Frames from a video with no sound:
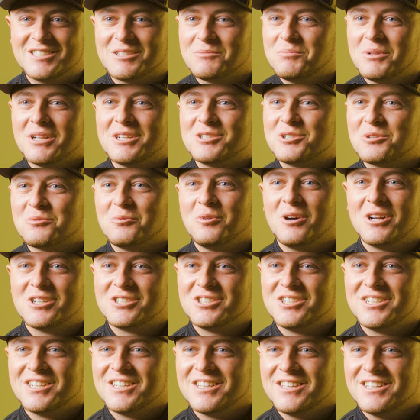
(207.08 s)
It's a pleasure
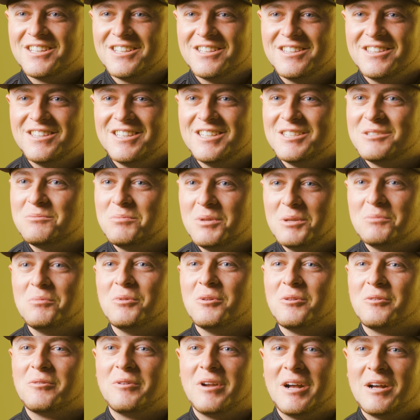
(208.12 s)
watching these
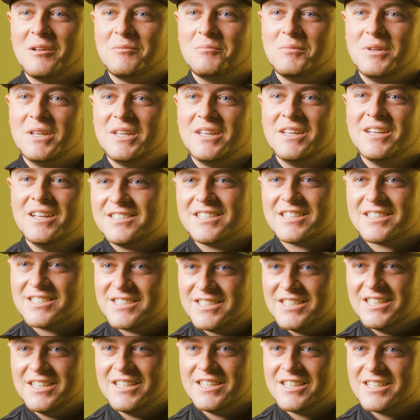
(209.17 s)
people around me
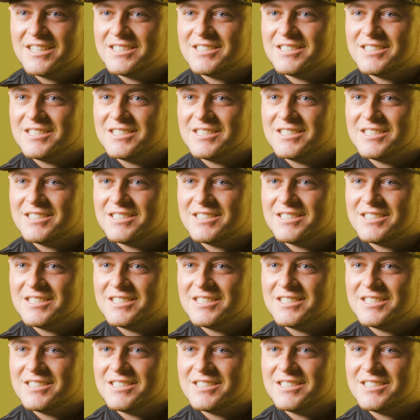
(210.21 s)
succeed,